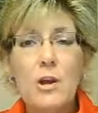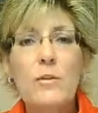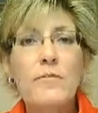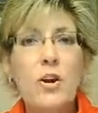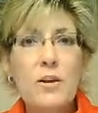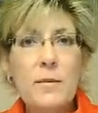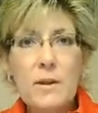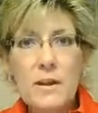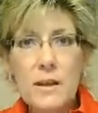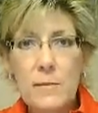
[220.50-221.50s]
We've already
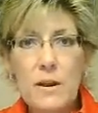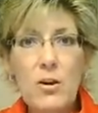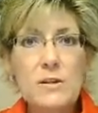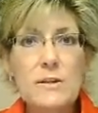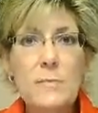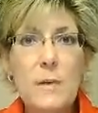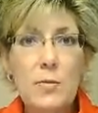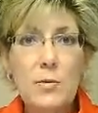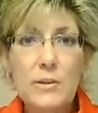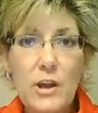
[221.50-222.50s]
been keeping our
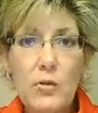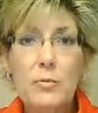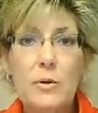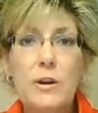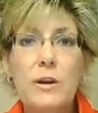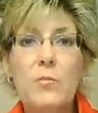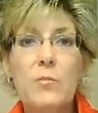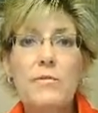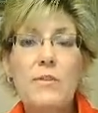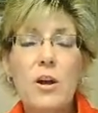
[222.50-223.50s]
spiral notebook, and
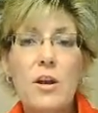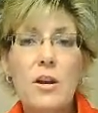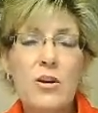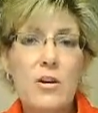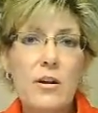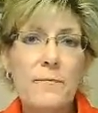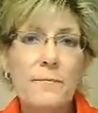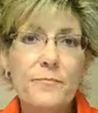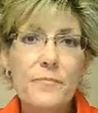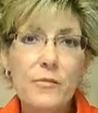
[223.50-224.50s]
we've got our
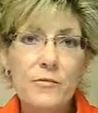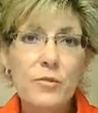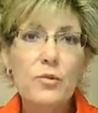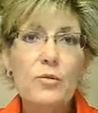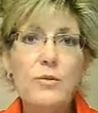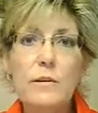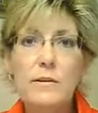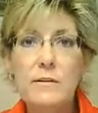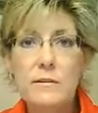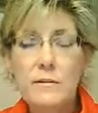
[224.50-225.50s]
food,
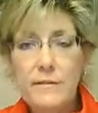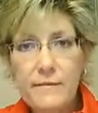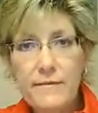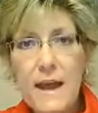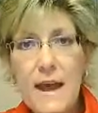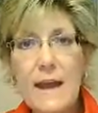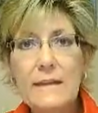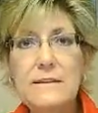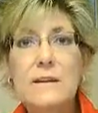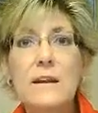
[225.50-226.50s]

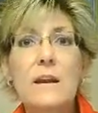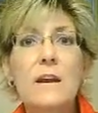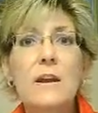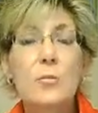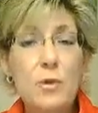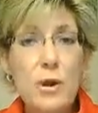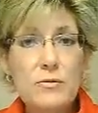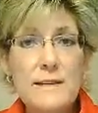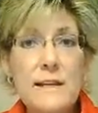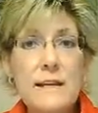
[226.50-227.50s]
fat,
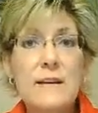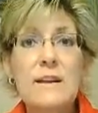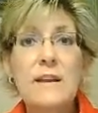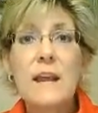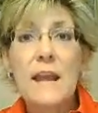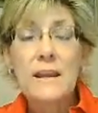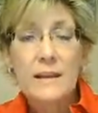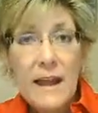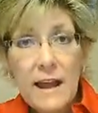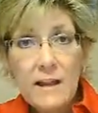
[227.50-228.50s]
protein,
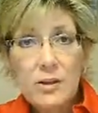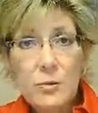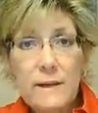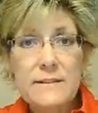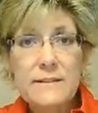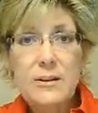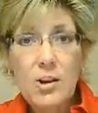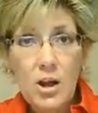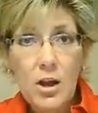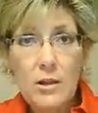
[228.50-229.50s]
and calories
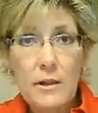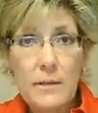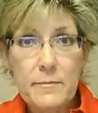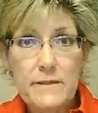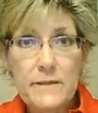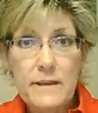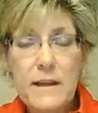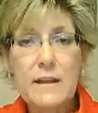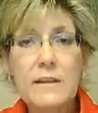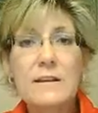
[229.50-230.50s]
columns.
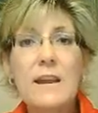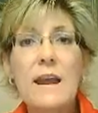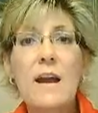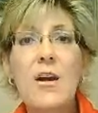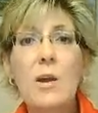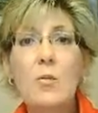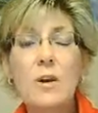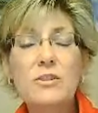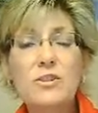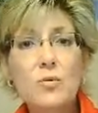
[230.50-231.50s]
Now, I
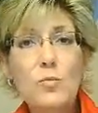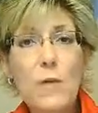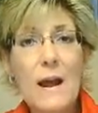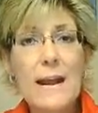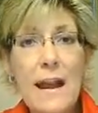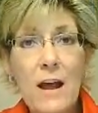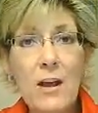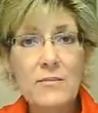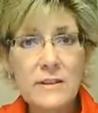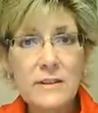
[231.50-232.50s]
want you to write
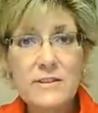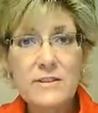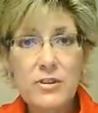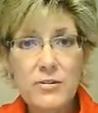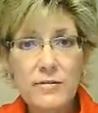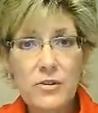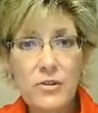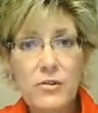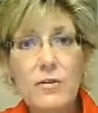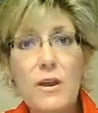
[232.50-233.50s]
out next to your
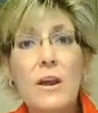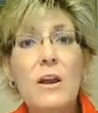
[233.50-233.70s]
food